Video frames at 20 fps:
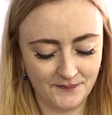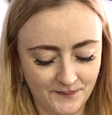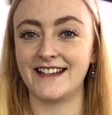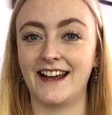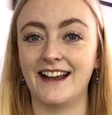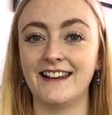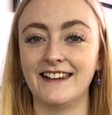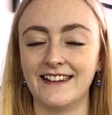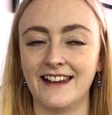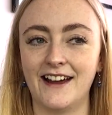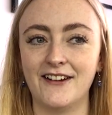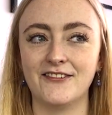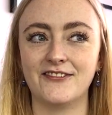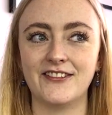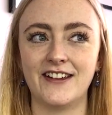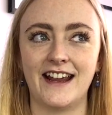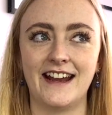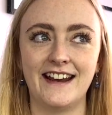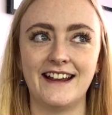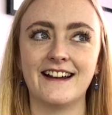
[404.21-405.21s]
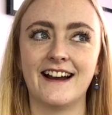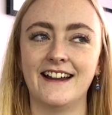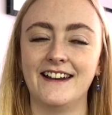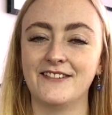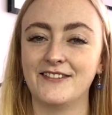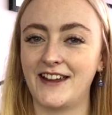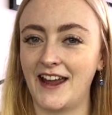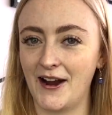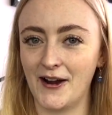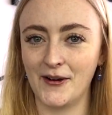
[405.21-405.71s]
I love any kind
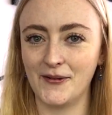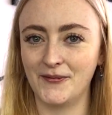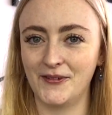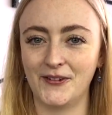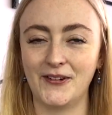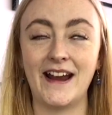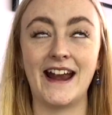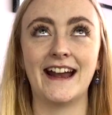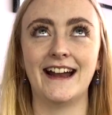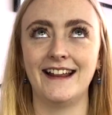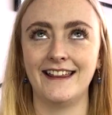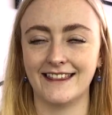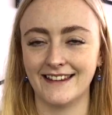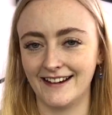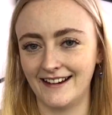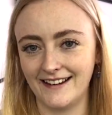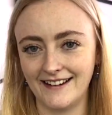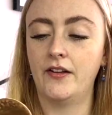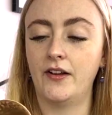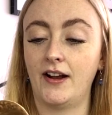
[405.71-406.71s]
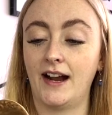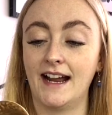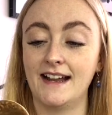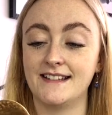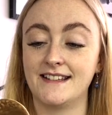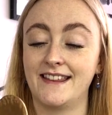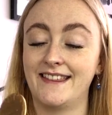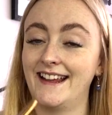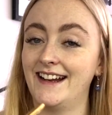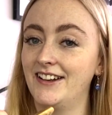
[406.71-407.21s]
of caramel, anything. Okay,
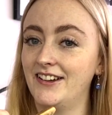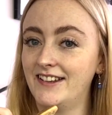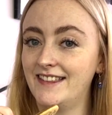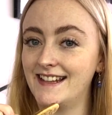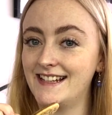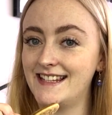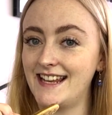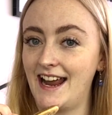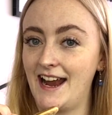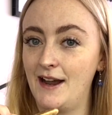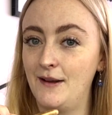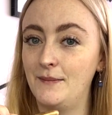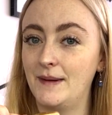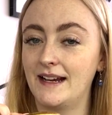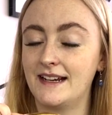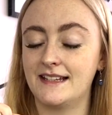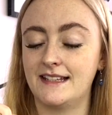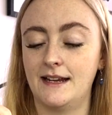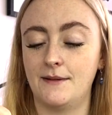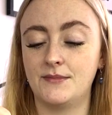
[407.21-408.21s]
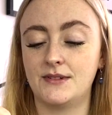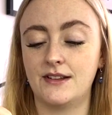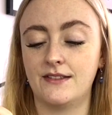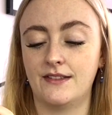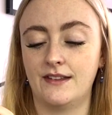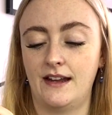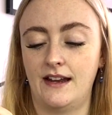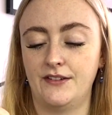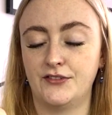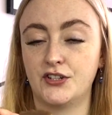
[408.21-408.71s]
so they look the same except
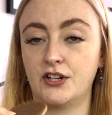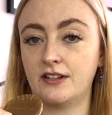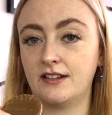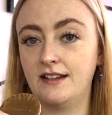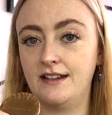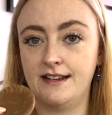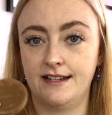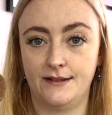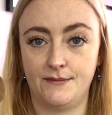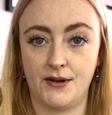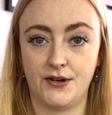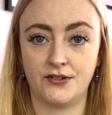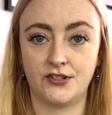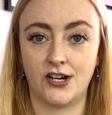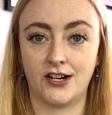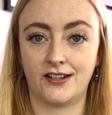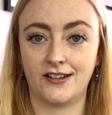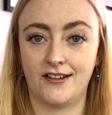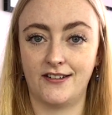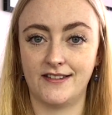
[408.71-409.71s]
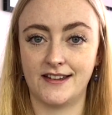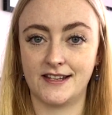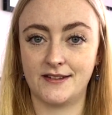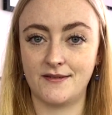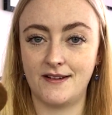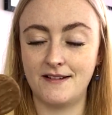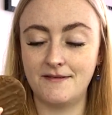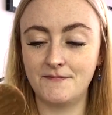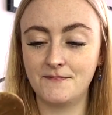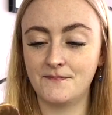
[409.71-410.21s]
the chocolate is milk chocolate on this
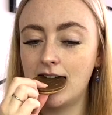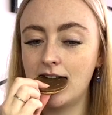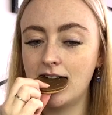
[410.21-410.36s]
one.